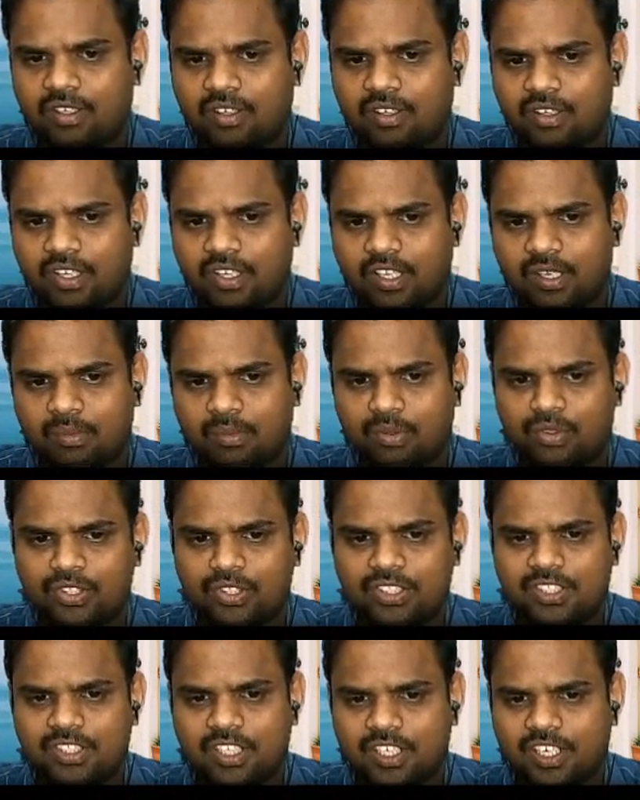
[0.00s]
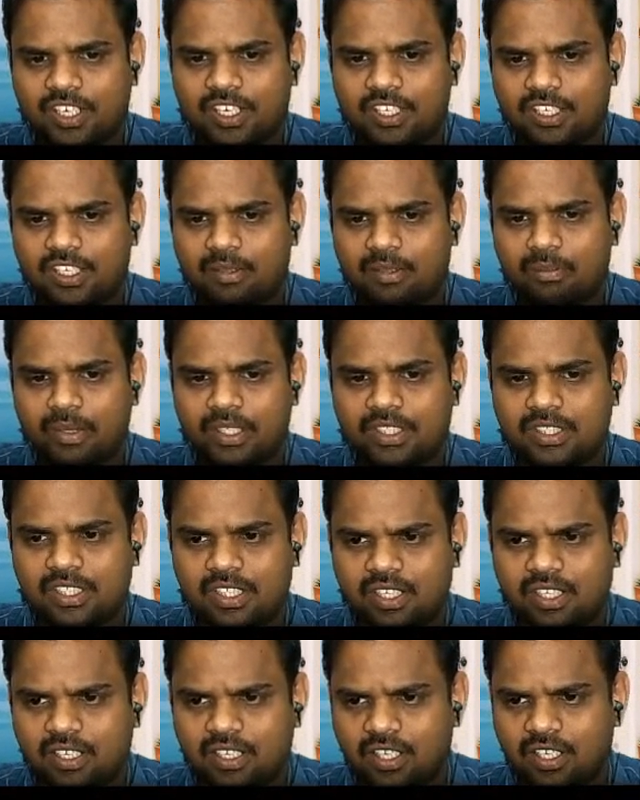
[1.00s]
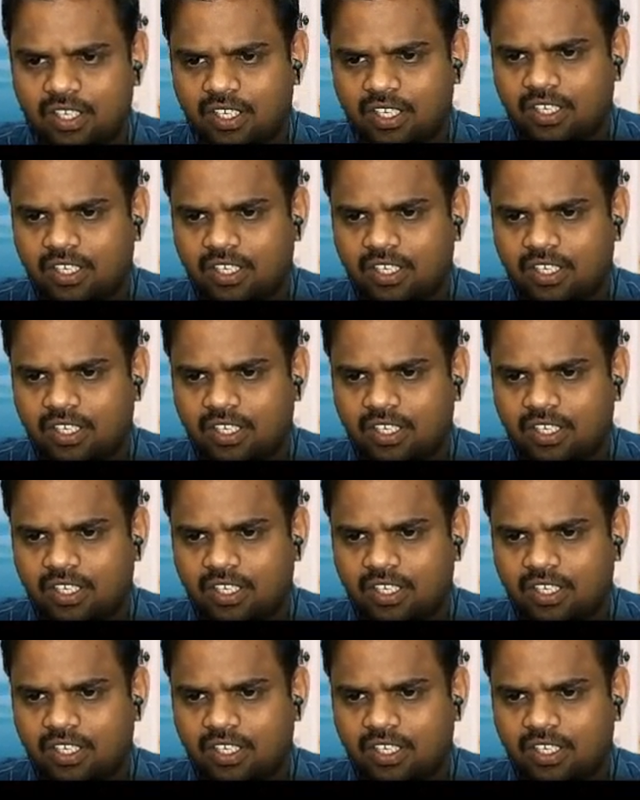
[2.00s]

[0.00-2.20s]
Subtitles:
Okay, above this critical temperature,